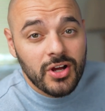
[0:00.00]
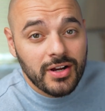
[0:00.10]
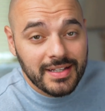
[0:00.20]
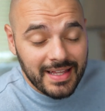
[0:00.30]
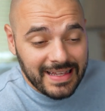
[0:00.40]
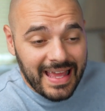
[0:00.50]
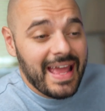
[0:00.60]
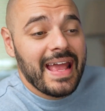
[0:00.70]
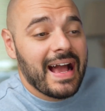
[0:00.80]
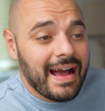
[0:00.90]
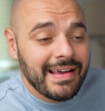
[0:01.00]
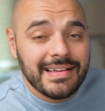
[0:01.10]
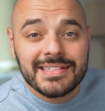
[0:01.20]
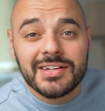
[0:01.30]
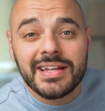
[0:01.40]
talking like AI
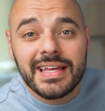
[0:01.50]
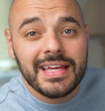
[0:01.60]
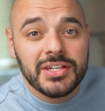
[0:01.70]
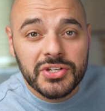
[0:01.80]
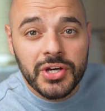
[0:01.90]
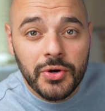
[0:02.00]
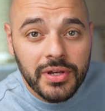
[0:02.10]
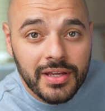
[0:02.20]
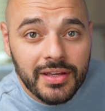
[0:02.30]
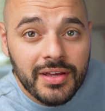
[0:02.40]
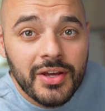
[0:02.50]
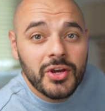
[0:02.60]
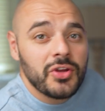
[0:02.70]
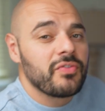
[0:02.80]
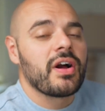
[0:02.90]
is going to end coding.
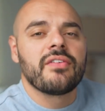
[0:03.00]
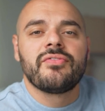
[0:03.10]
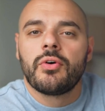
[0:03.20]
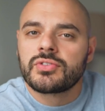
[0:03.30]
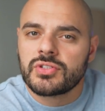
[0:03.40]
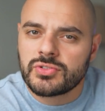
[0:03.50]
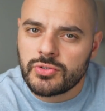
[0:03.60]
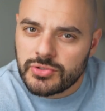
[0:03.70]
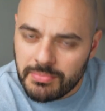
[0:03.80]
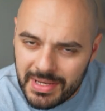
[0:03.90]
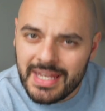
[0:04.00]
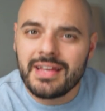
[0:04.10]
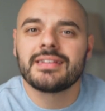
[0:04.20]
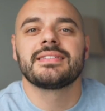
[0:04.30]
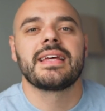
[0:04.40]
You've got folks on social
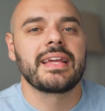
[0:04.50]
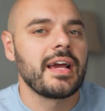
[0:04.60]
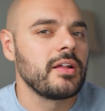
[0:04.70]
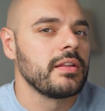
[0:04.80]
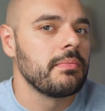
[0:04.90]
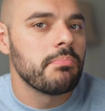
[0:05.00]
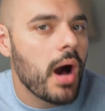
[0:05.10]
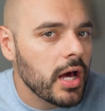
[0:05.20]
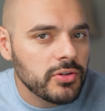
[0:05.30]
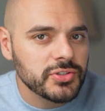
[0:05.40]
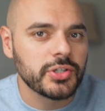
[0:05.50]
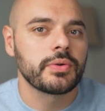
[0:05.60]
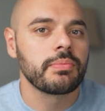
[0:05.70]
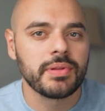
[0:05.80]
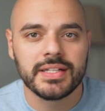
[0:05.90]
media saying LLM models are going
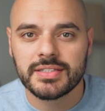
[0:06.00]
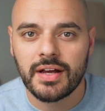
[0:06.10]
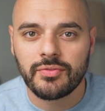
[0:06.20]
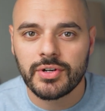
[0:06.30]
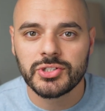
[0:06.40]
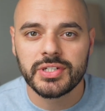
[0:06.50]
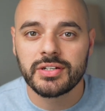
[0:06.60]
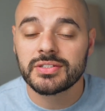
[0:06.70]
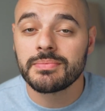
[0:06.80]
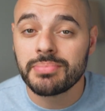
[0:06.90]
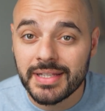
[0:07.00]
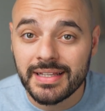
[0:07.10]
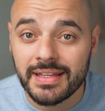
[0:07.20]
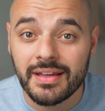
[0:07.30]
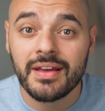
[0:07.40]
to replace software engineers
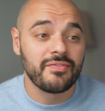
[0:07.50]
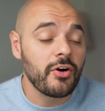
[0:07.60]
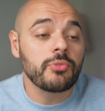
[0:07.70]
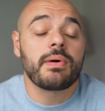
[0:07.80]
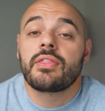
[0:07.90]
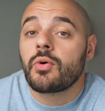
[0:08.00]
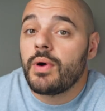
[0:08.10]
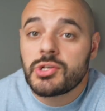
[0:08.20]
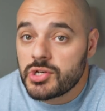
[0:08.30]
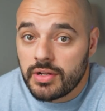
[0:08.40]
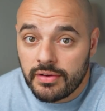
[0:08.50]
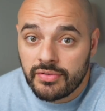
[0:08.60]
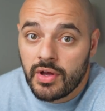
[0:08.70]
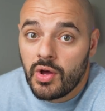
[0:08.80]
completely, followed by the question of